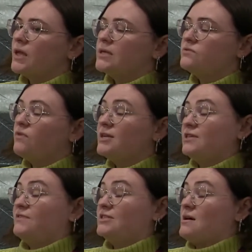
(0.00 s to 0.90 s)
is a
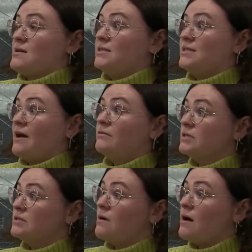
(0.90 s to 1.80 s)
writer for Sight and
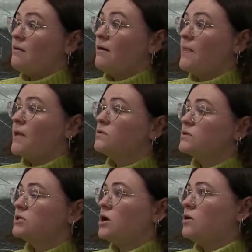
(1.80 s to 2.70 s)
Sound as well. And then
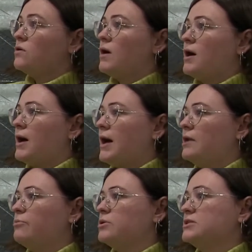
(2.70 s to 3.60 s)
also
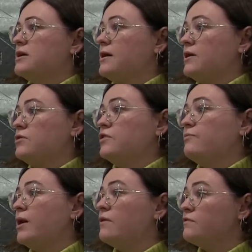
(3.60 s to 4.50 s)
Anna Bogatskaya, who's
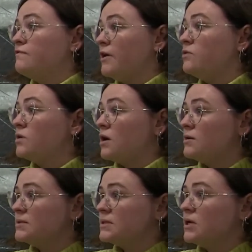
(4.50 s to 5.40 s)
part of the Final
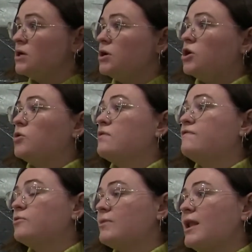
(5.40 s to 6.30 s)
Girls, who are a
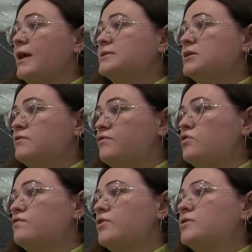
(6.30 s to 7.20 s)
film collective
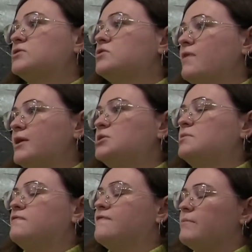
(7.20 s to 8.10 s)
who focus on the
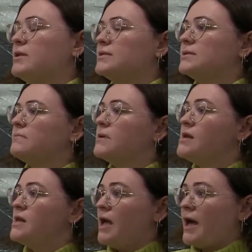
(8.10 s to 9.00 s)
relationship between feminism
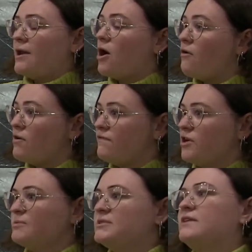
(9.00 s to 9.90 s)
and horror
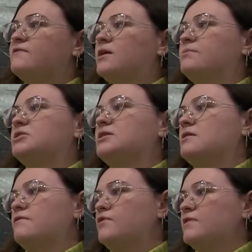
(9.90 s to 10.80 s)
films, and they've come and
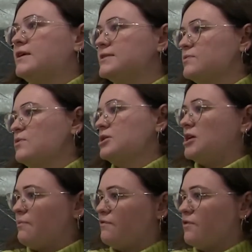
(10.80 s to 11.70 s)
done a few things at
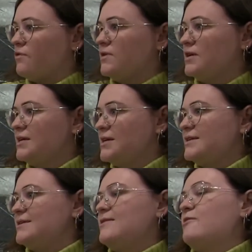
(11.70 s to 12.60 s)
Watershed before.
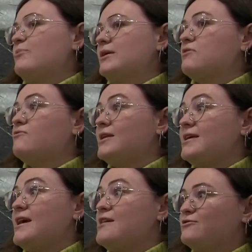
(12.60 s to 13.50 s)
So that'll be a
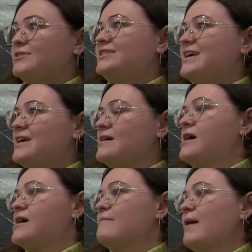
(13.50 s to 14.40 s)
really interesting
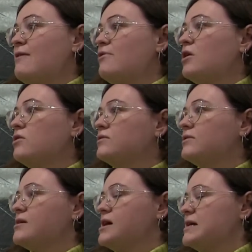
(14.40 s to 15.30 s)

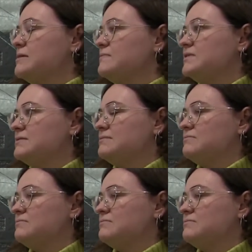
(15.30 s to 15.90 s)
hour-long